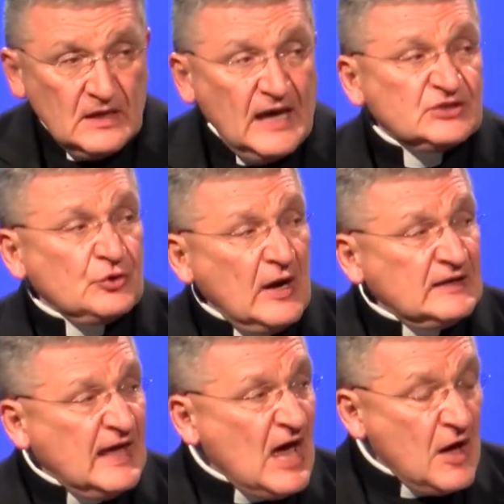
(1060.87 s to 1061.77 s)
I tried
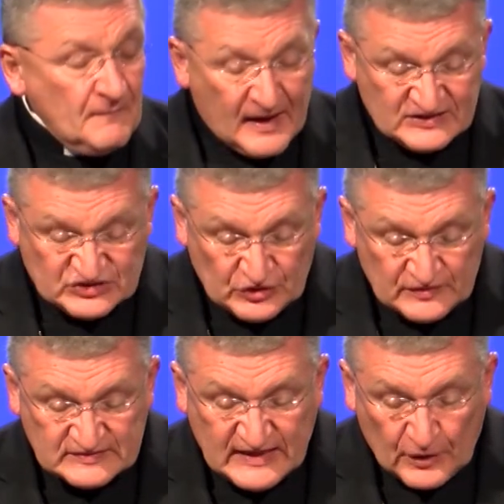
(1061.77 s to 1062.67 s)
to help my
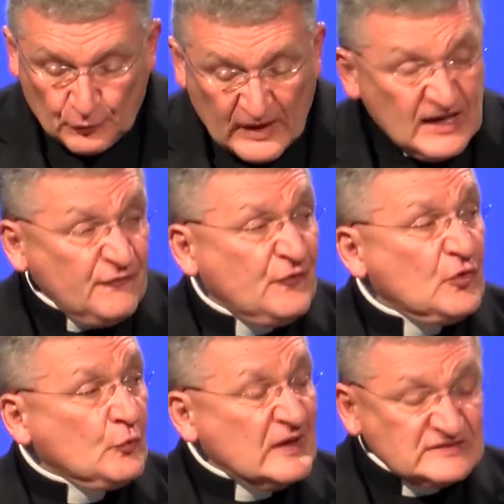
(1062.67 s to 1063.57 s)
students get ready for
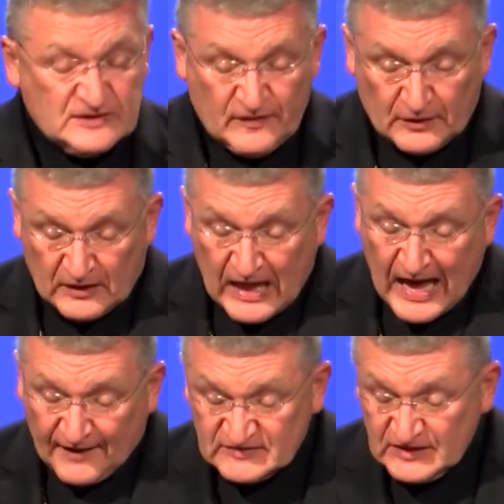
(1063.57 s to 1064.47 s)
the rest of their
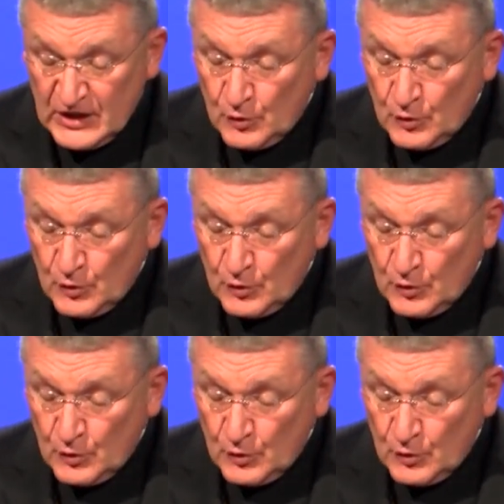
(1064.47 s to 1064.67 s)
lives,